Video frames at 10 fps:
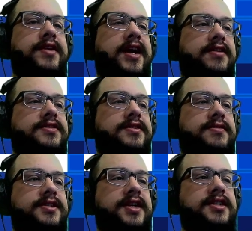how to
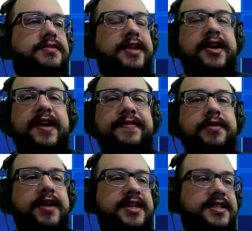adjust without having
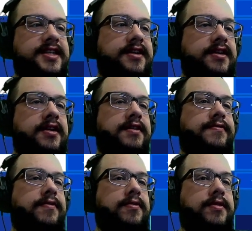the right stick
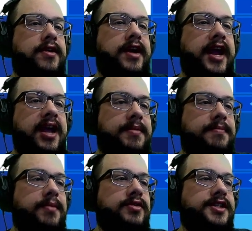for aim
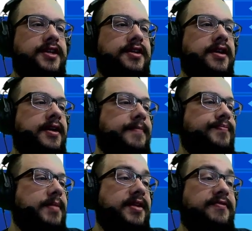and motion.
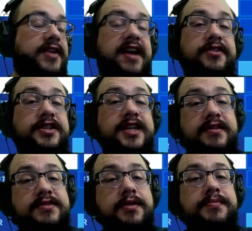But if you have your
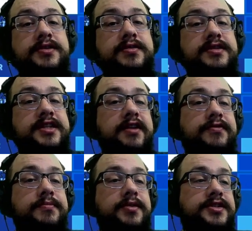gyroscope control set up
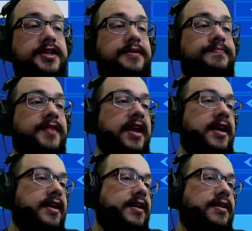for motion
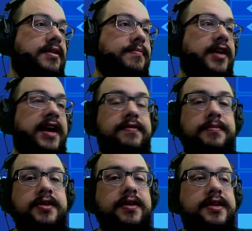um, or have them
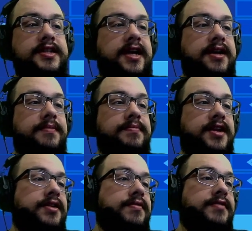on all the time,
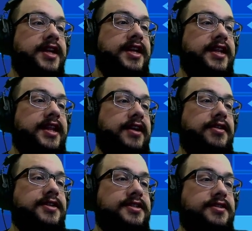then you don't really need that. You
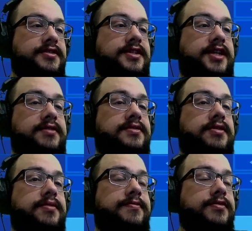could just use the
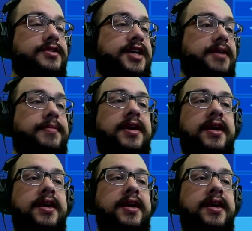gyroscope full time.